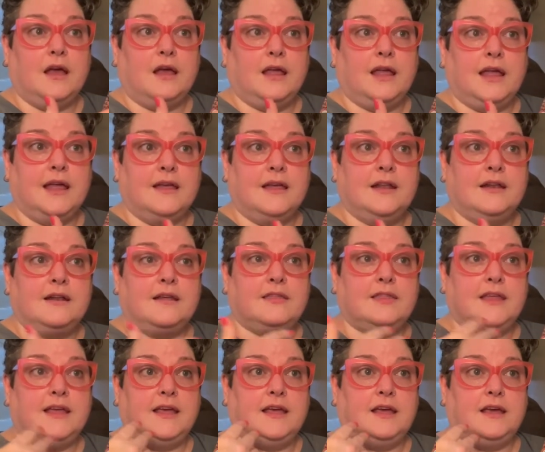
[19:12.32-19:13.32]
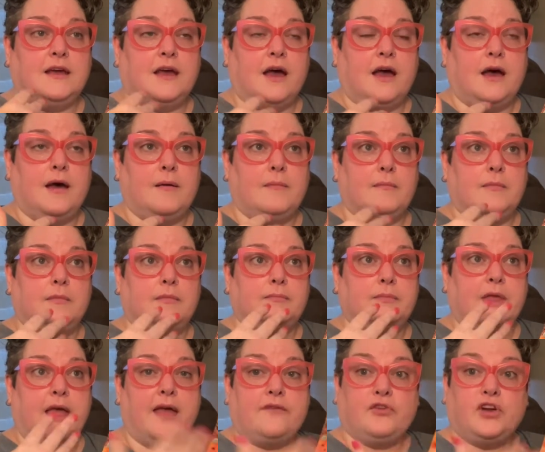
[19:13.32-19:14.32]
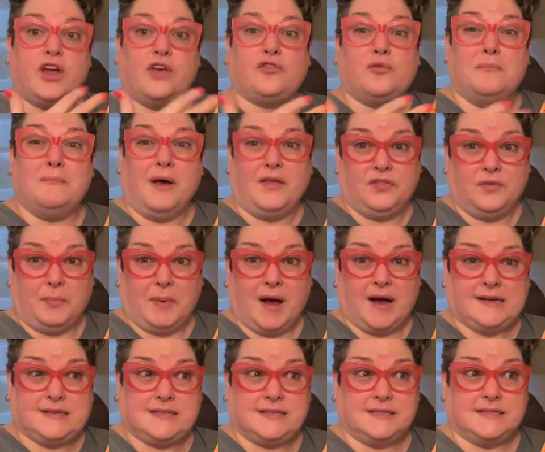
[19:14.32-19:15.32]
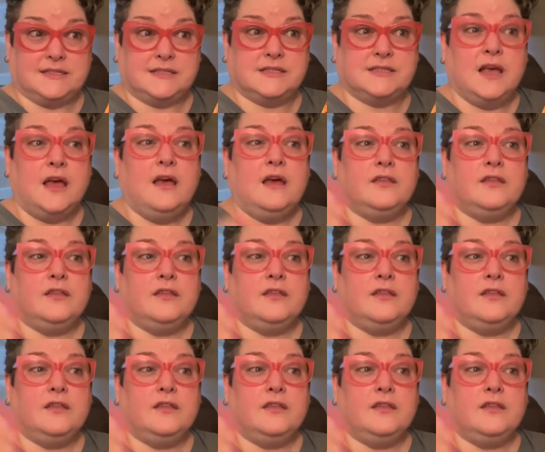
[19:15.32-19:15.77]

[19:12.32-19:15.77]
in the um, every other month boxes.